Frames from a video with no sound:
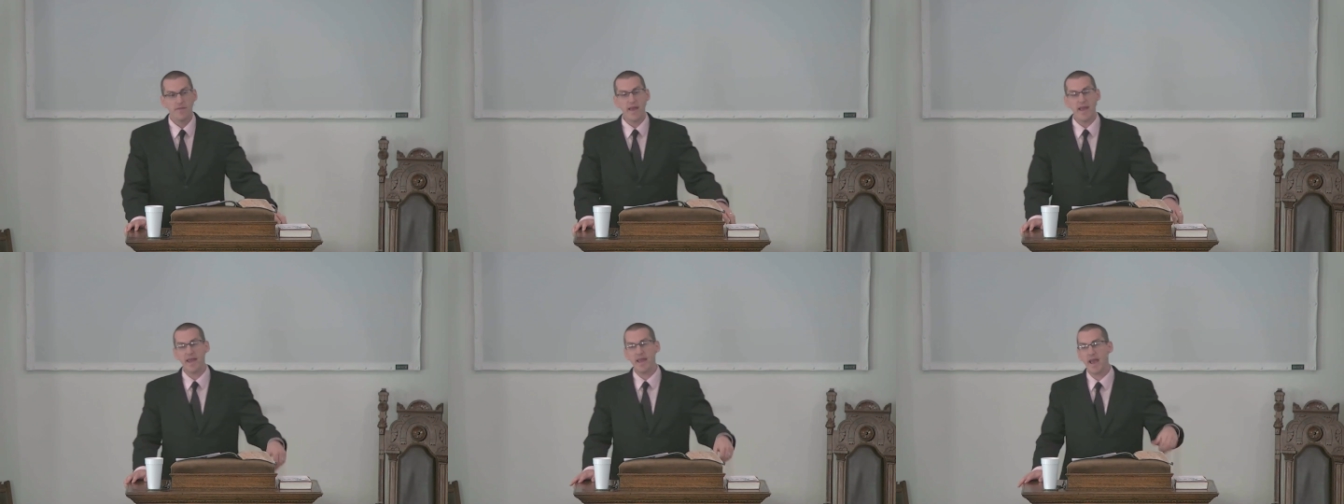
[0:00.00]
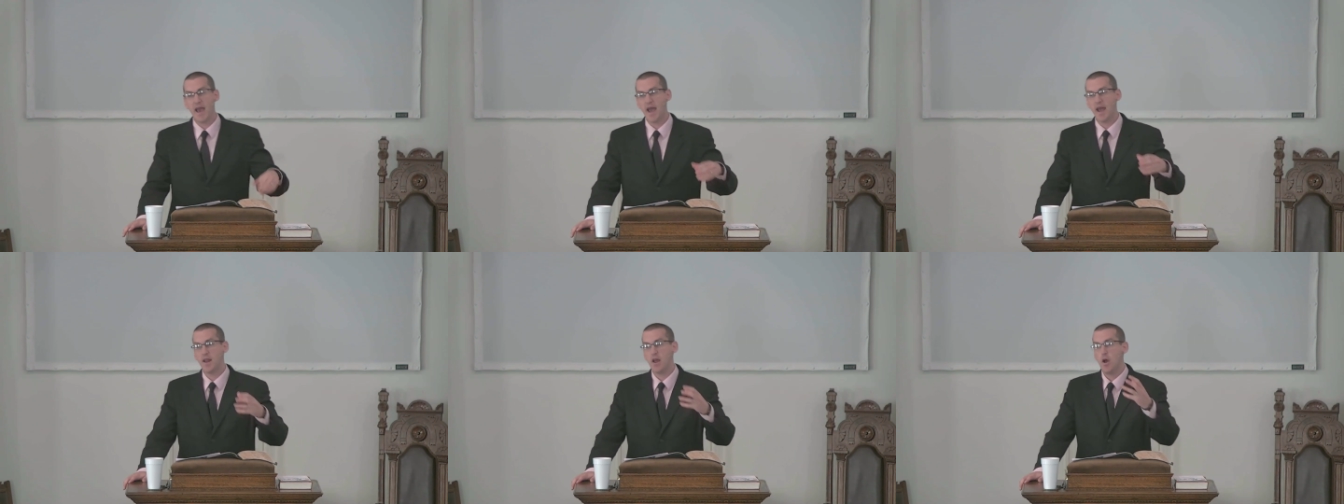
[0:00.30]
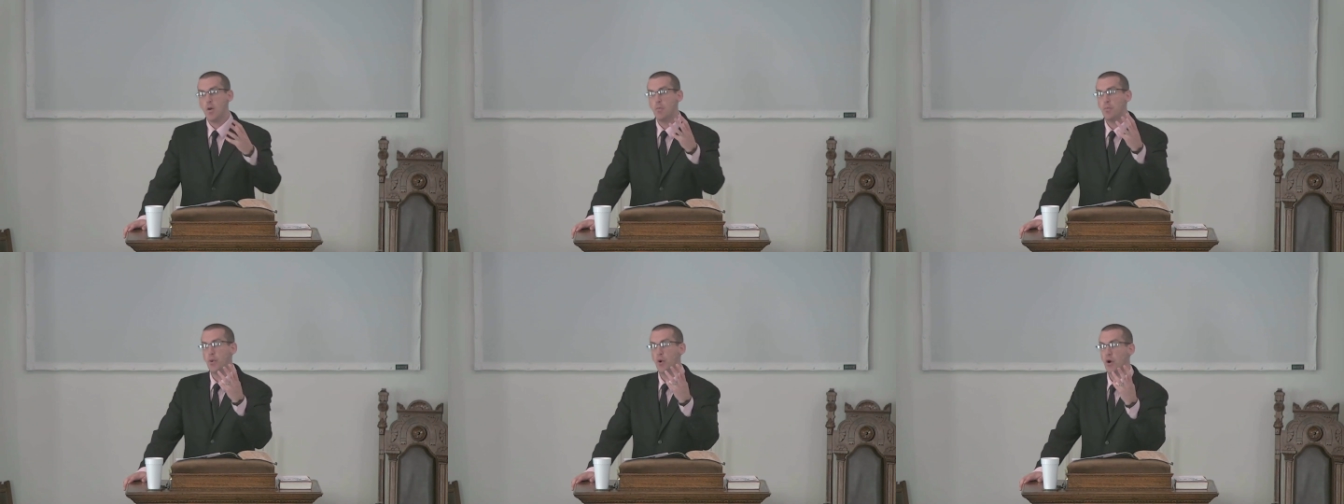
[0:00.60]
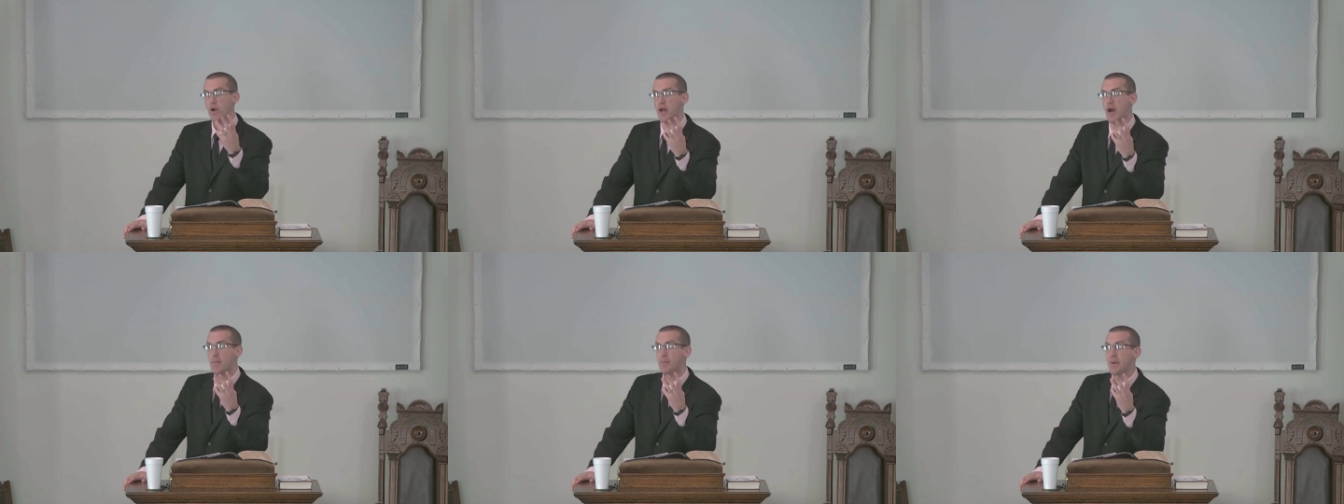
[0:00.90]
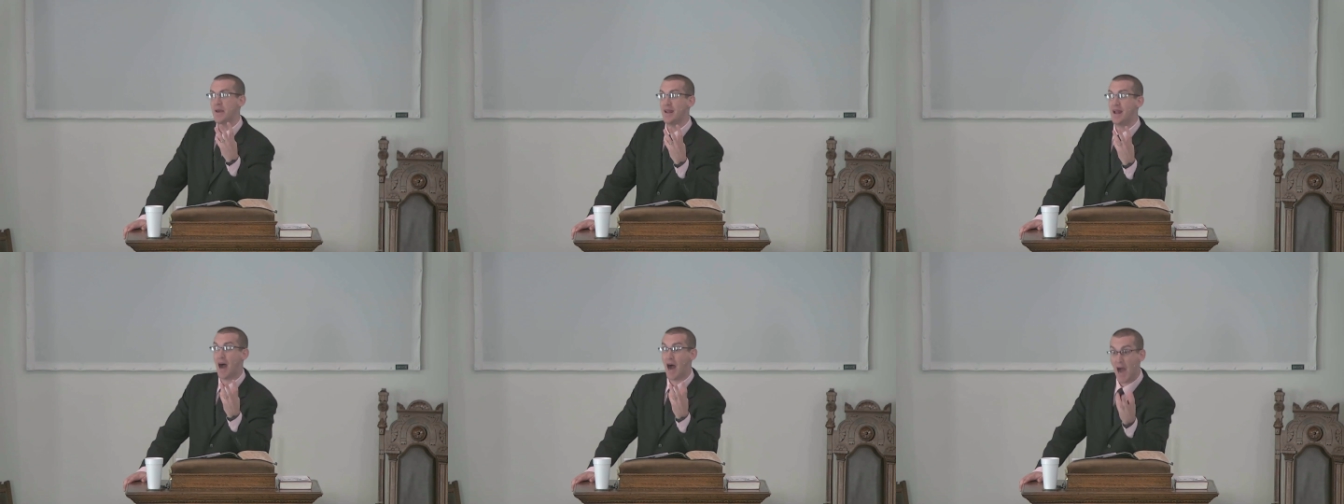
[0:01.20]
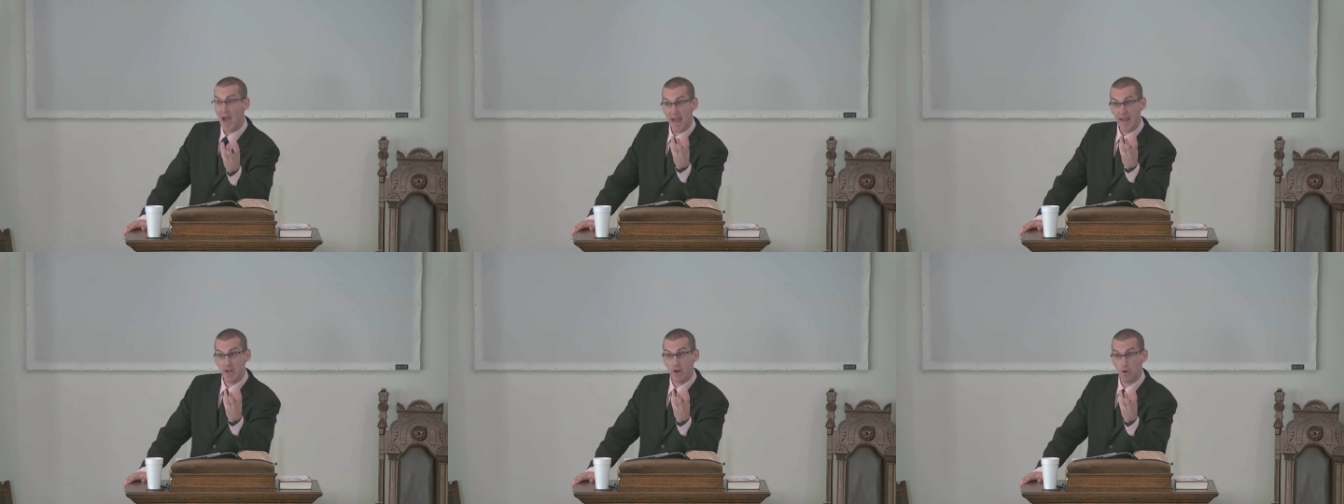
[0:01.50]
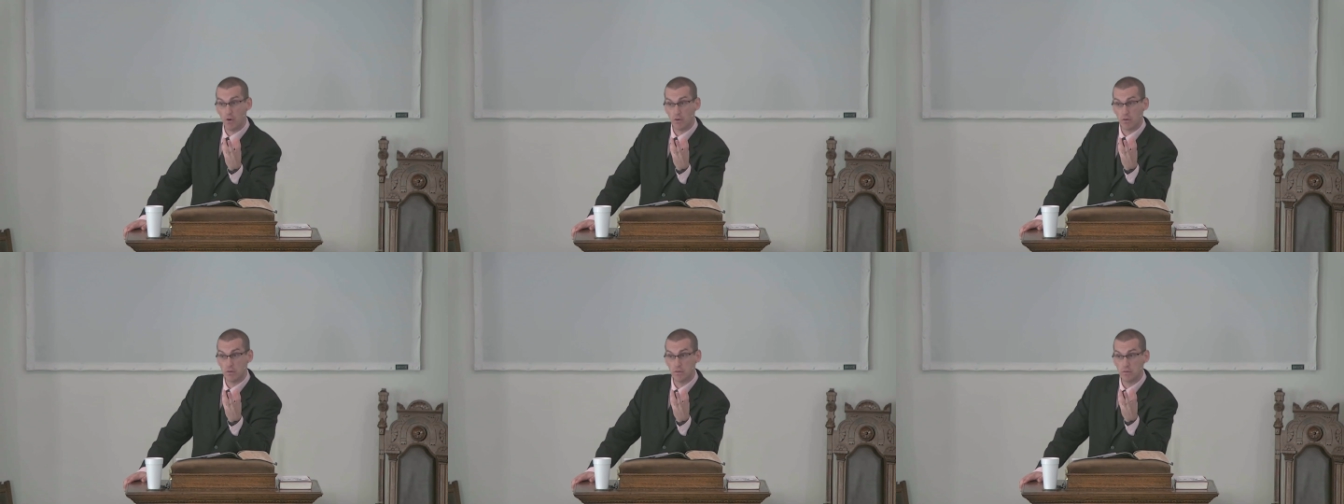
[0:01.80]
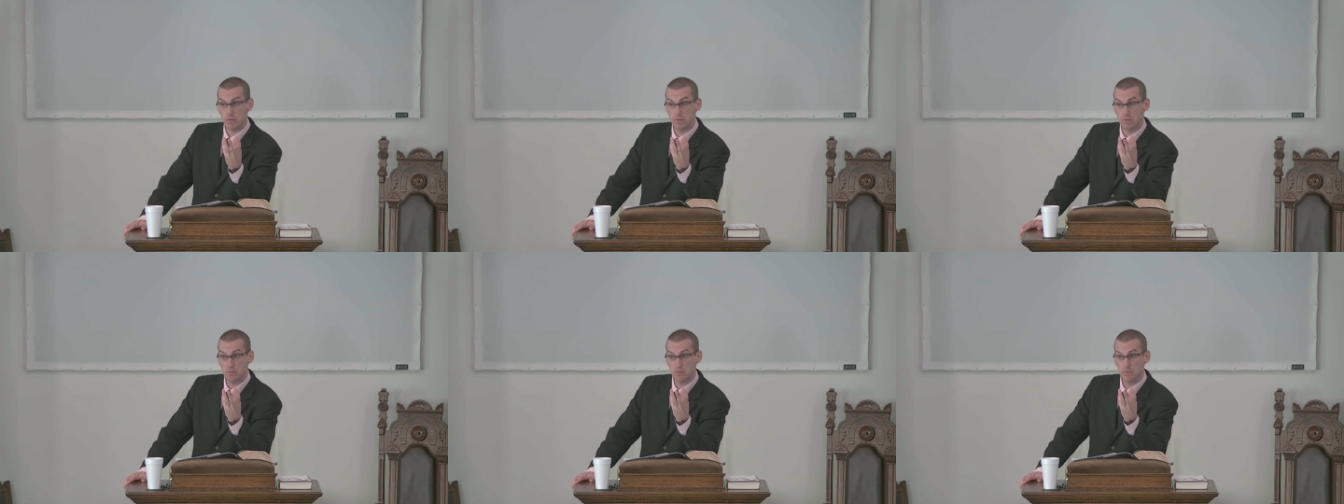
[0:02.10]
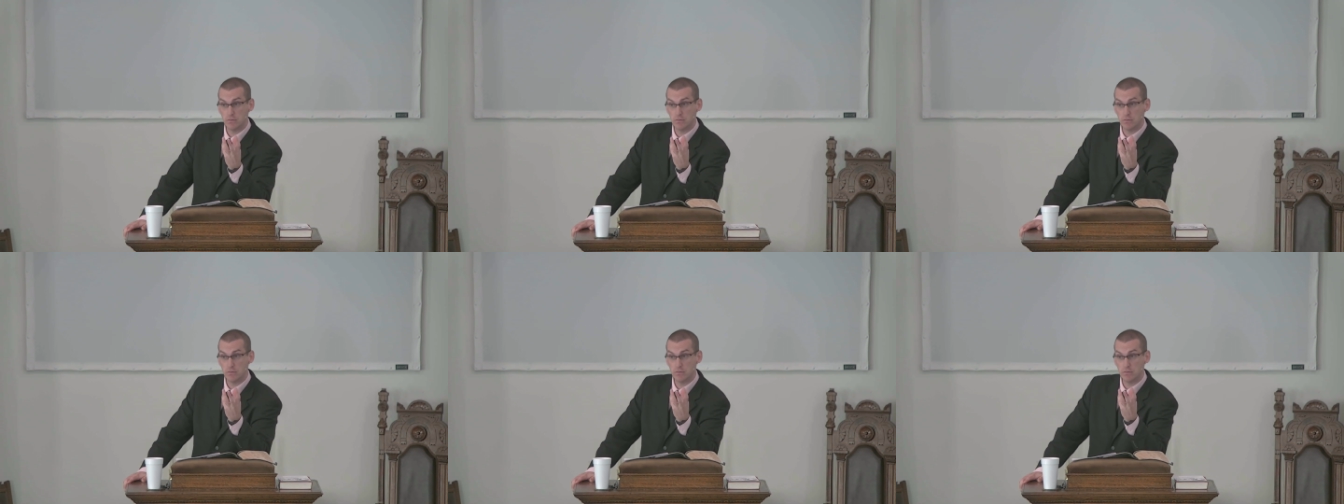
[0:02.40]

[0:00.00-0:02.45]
They had put up an idol.